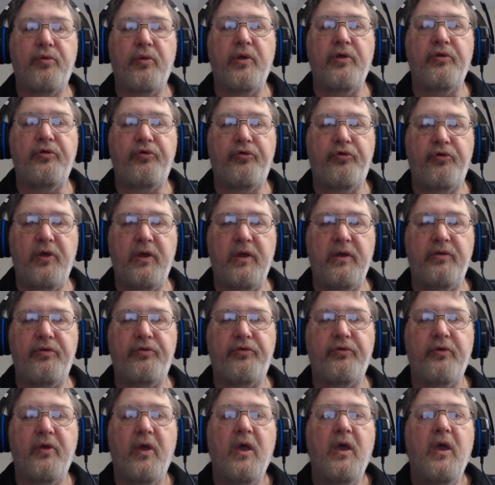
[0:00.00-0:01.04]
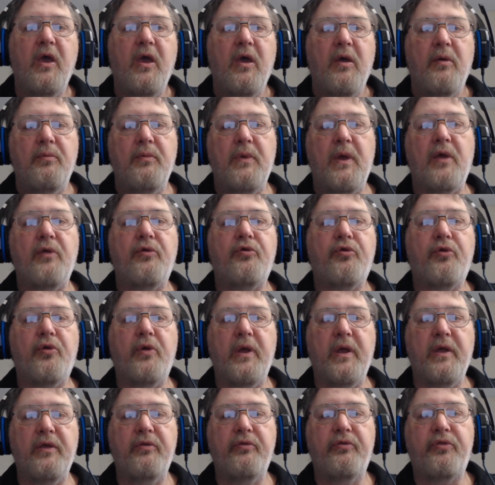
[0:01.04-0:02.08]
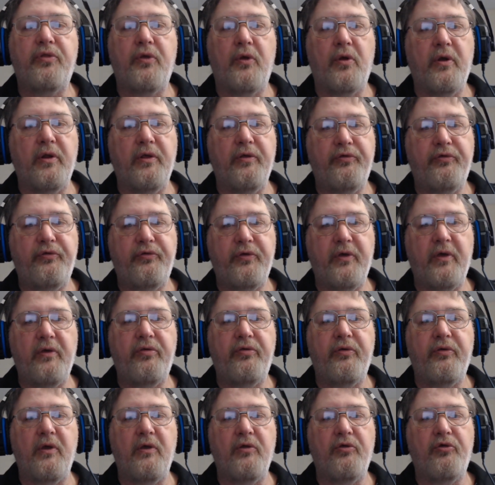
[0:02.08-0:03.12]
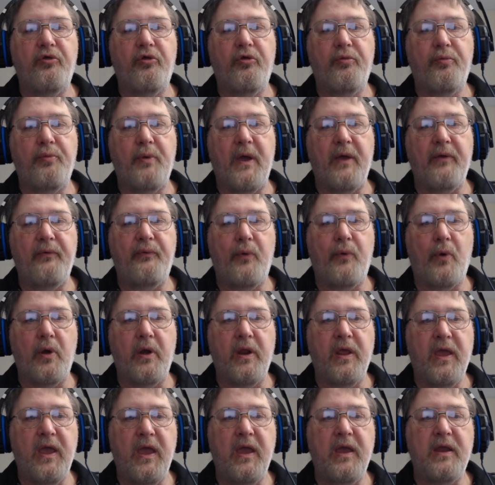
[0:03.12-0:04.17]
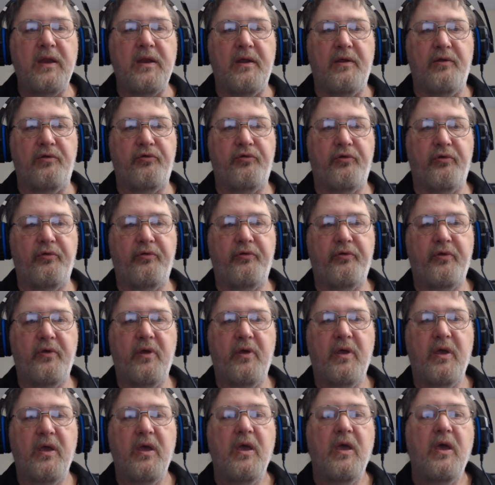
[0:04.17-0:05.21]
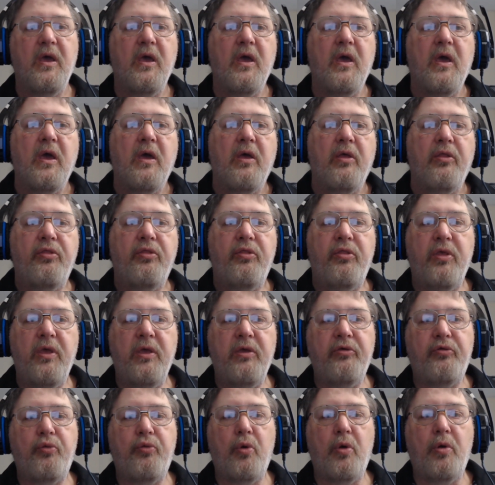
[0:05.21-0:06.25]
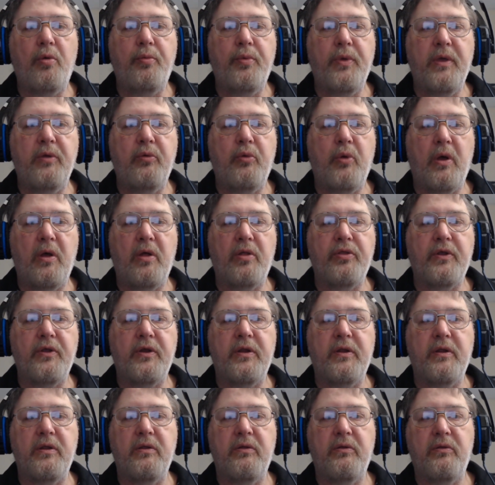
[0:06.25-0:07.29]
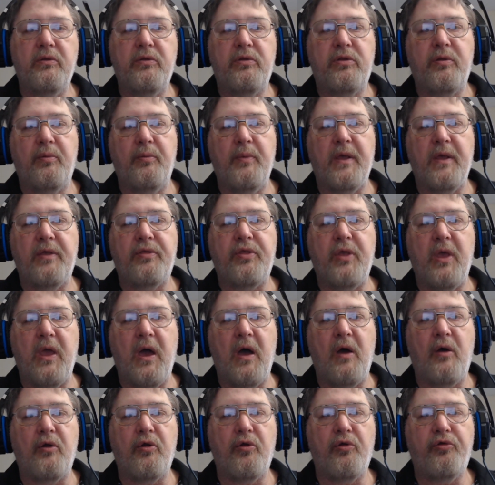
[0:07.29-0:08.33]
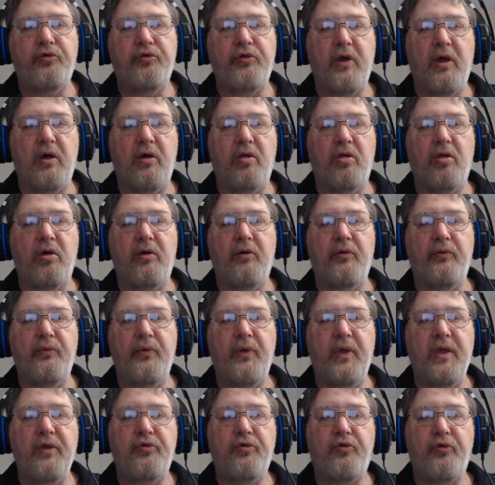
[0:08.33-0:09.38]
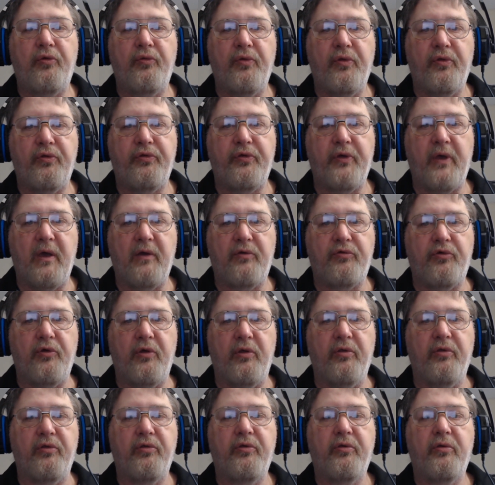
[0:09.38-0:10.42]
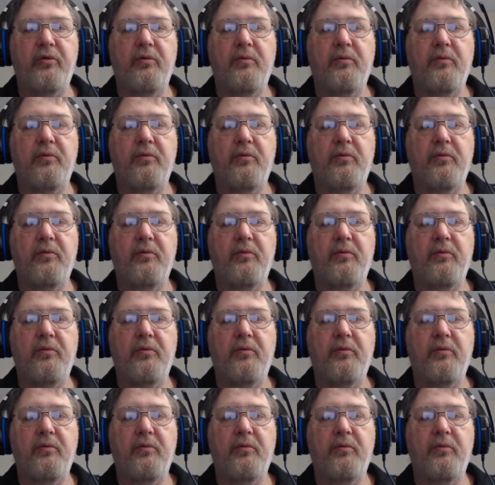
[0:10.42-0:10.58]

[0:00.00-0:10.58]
sheets measuring 36 inches by 48 inches. These will be welded to make the outer shell of each of the sections.